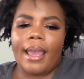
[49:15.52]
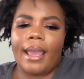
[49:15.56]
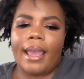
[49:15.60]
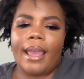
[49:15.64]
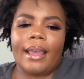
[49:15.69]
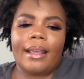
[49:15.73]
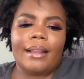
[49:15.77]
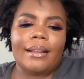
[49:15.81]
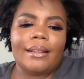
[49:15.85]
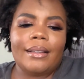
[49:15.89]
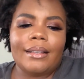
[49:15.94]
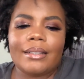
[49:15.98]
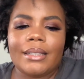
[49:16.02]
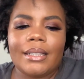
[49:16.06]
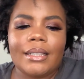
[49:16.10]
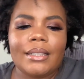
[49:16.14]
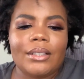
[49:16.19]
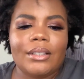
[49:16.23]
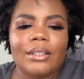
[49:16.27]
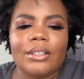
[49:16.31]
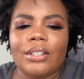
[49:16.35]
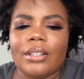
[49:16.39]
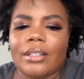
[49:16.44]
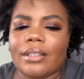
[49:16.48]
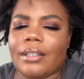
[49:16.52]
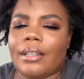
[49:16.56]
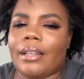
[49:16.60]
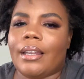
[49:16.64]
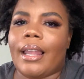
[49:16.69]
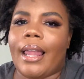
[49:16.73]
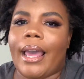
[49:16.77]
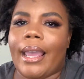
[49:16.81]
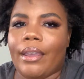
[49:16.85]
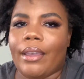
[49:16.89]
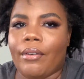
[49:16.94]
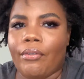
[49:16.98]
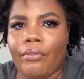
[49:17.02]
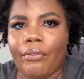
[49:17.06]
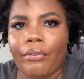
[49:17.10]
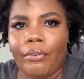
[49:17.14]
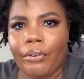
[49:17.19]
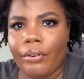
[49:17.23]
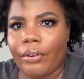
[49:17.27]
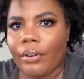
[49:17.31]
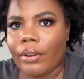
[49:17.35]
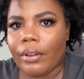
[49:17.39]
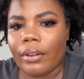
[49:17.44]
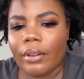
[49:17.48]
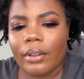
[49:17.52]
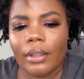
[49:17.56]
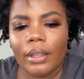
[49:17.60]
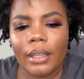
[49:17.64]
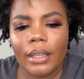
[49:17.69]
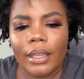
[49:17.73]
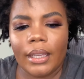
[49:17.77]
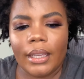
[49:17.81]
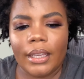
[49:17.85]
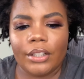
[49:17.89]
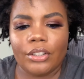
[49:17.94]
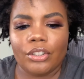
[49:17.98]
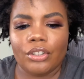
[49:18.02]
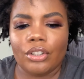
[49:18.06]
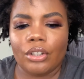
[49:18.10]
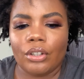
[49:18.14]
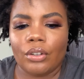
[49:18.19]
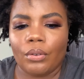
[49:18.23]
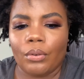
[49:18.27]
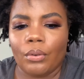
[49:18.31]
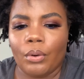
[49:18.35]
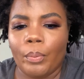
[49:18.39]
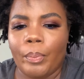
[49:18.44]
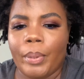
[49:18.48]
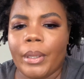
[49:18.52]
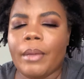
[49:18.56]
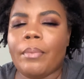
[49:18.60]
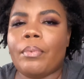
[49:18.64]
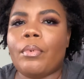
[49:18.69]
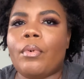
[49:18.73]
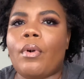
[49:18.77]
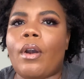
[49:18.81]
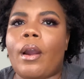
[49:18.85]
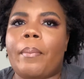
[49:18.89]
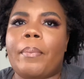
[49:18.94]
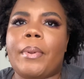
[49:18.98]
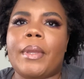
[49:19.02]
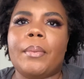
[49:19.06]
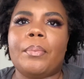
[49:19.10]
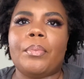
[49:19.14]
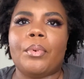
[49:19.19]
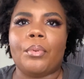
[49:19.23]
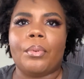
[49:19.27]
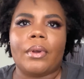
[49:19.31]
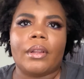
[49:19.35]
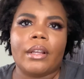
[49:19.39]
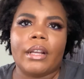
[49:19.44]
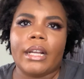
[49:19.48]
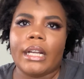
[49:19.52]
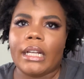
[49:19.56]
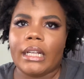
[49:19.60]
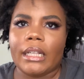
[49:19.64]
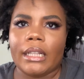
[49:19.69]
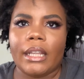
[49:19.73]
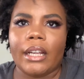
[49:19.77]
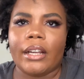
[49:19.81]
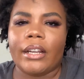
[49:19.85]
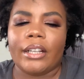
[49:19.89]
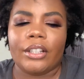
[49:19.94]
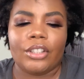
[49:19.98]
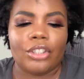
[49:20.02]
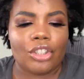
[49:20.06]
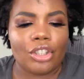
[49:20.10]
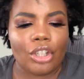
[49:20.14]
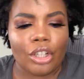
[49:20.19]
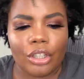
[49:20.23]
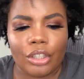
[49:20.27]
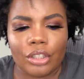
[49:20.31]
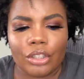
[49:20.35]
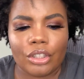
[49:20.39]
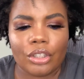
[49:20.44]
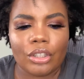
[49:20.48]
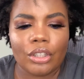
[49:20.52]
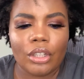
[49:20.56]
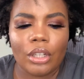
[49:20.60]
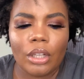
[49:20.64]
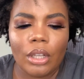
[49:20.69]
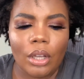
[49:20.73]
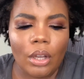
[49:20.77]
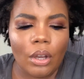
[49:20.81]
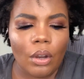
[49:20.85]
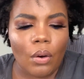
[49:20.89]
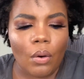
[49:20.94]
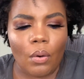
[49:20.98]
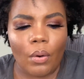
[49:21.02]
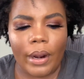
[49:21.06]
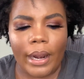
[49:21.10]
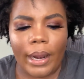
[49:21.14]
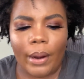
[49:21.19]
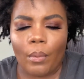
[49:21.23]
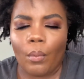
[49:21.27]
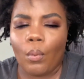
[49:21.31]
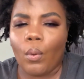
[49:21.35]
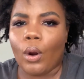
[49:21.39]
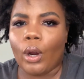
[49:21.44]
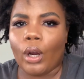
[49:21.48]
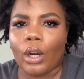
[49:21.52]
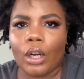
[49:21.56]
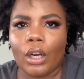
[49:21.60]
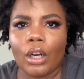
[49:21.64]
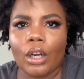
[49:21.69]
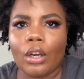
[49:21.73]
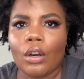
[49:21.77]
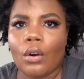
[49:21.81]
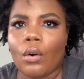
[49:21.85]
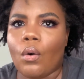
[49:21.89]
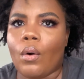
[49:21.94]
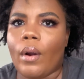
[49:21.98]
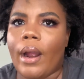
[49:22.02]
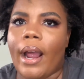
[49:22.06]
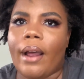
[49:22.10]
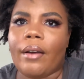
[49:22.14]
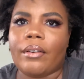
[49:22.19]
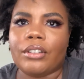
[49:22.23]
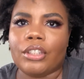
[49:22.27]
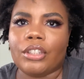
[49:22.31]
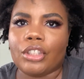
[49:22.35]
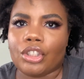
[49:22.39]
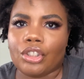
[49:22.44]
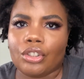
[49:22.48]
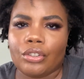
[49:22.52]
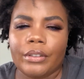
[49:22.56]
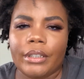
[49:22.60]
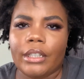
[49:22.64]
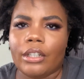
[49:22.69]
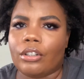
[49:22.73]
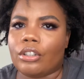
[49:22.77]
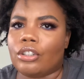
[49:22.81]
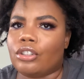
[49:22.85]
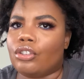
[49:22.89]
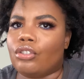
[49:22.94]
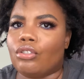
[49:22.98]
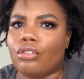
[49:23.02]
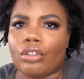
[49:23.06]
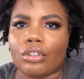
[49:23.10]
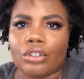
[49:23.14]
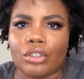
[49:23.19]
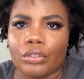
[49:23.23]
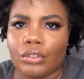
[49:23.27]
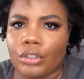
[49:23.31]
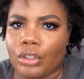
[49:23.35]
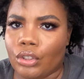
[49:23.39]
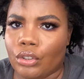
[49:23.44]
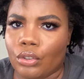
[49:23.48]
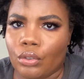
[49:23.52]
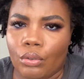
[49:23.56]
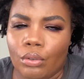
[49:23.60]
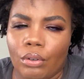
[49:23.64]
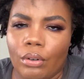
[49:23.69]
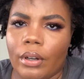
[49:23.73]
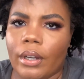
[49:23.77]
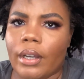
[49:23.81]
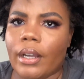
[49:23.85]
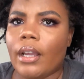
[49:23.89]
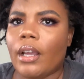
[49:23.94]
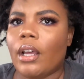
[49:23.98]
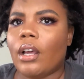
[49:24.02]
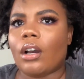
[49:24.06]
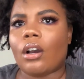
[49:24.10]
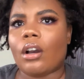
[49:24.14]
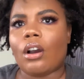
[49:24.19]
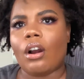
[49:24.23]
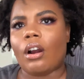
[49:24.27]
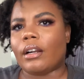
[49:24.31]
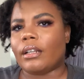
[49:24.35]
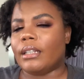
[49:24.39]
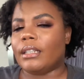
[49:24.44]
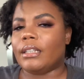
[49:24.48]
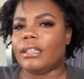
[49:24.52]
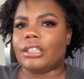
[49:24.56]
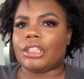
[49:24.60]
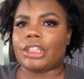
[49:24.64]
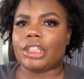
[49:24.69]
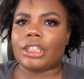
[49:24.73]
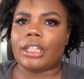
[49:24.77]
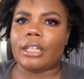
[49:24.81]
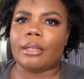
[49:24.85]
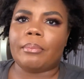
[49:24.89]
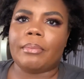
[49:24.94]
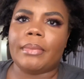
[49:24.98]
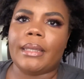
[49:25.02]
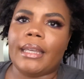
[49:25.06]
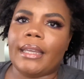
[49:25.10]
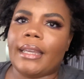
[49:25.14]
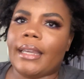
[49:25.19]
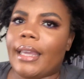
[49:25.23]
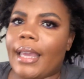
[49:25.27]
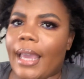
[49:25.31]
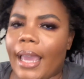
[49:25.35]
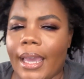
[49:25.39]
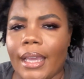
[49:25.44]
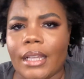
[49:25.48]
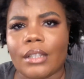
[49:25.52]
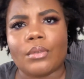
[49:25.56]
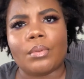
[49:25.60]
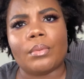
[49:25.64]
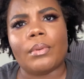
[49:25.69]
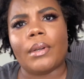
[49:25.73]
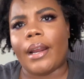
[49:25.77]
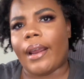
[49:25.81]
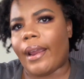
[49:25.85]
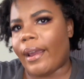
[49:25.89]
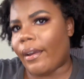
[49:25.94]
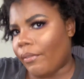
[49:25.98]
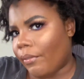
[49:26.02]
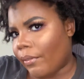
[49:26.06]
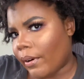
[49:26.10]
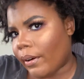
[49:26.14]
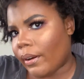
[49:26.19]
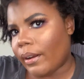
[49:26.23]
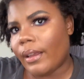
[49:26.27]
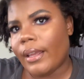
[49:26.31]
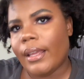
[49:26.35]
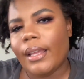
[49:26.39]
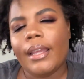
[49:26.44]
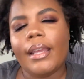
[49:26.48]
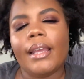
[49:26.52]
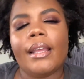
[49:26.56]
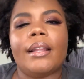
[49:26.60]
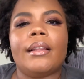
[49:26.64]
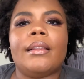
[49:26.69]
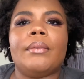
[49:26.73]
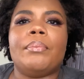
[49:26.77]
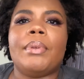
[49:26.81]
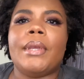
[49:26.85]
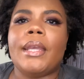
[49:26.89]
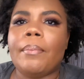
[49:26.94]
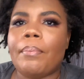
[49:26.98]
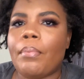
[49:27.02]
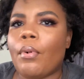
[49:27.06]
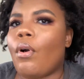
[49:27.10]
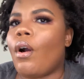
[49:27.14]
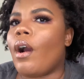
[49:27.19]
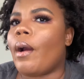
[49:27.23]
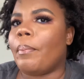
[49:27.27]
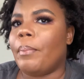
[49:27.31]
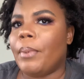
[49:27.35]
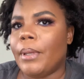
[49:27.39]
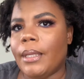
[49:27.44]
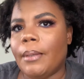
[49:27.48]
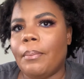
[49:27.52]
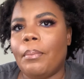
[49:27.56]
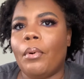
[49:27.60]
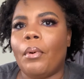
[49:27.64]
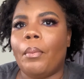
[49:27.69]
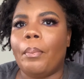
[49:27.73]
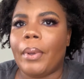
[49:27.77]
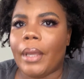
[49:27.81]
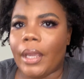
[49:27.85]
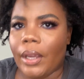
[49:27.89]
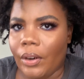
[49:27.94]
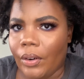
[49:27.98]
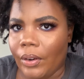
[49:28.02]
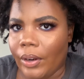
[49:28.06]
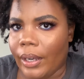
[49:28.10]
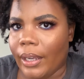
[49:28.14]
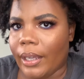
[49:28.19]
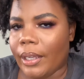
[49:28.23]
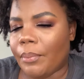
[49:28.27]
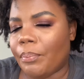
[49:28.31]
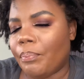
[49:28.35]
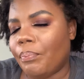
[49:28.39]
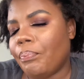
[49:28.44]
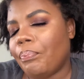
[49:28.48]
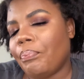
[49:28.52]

And this is just life in general. People are people, whether they're in church or at work or out in the street or the grocery store, car dealership, getting gas, whatever. People are people, period.